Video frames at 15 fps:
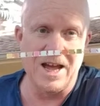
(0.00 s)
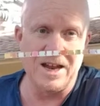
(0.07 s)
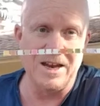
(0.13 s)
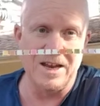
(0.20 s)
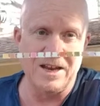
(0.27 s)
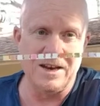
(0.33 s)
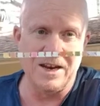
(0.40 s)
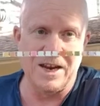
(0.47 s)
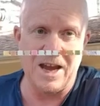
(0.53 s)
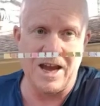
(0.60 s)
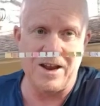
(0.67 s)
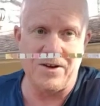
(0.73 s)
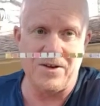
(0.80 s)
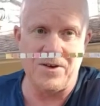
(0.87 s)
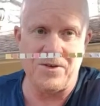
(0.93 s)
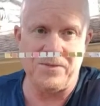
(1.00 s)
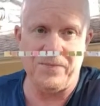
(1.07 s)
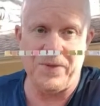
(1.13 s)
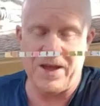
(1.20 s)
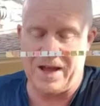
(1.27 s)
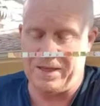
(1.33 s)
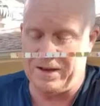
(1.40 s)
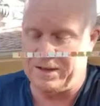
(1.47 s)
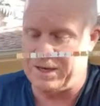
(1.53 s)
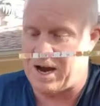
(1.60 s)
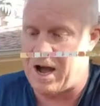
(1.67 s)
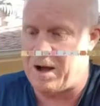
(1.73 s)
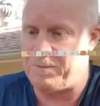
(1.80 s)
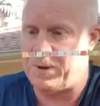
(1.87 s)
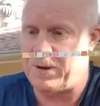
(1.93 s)
indicator at the
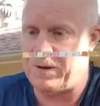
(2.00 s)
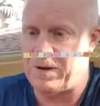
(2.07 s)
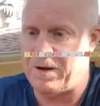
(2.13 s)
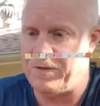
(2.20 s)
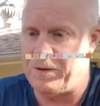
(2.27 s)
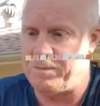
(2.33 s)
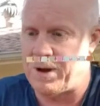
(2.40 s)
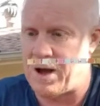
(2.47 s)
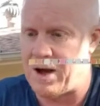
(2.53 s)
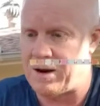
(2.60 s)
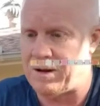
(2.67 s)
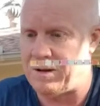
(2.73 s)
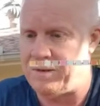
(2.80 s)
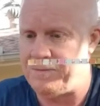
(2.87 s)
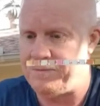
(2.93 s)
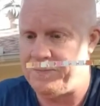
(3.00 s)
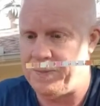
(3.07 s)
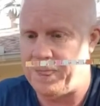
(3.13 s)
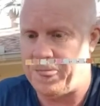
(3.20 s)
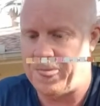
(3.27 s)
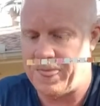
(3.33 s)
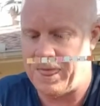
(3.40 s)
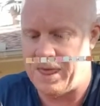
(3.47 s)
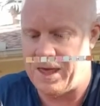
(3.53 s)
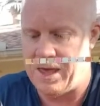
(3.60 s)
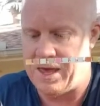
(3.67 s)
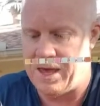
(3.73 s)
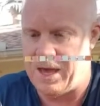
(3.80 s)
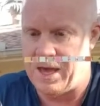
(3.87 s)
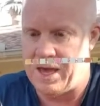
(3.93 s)
top of the bottle
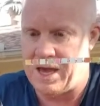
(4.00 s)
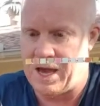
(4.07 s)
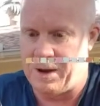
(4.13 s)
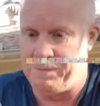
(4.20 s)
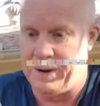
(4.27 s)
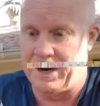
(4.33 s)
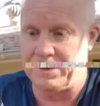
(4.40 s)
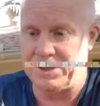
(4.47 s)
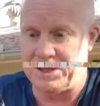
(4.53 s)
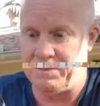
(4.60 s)
appears to